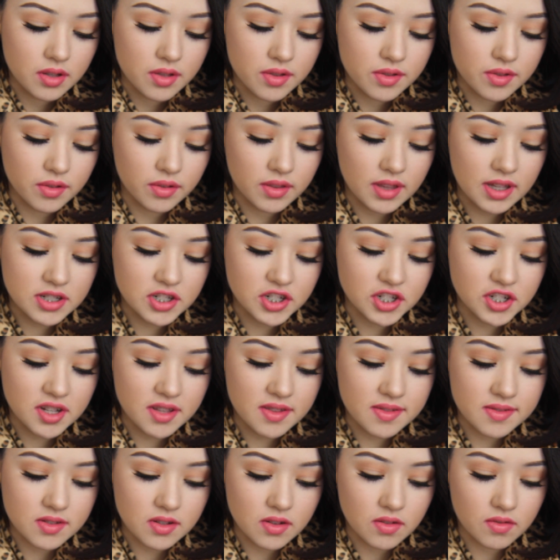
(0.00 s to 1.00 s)
So that's
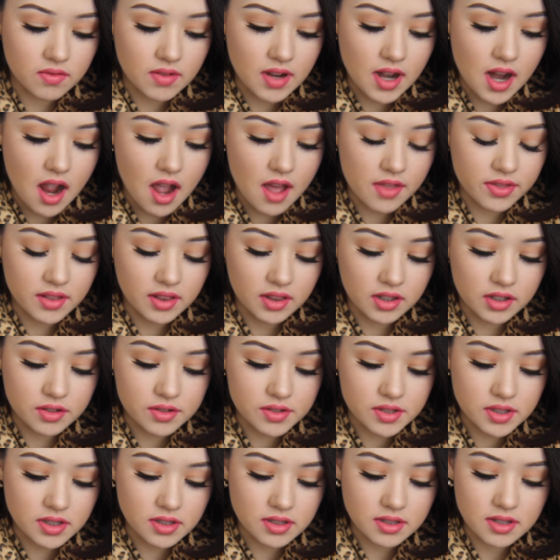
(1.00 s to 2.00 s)
just right on
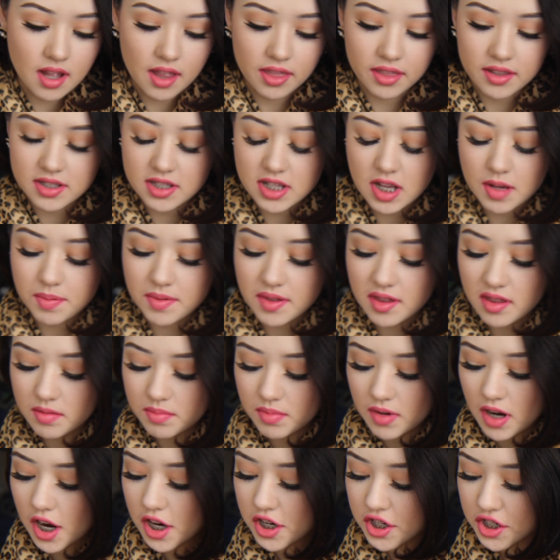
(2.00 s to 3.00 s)
the tips of the
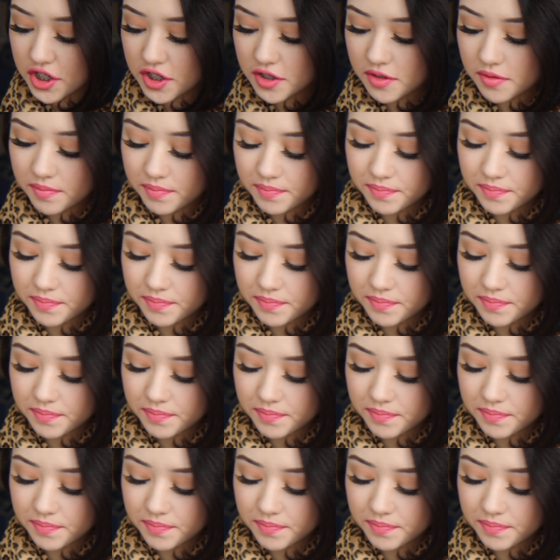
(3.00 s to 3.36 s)
brush.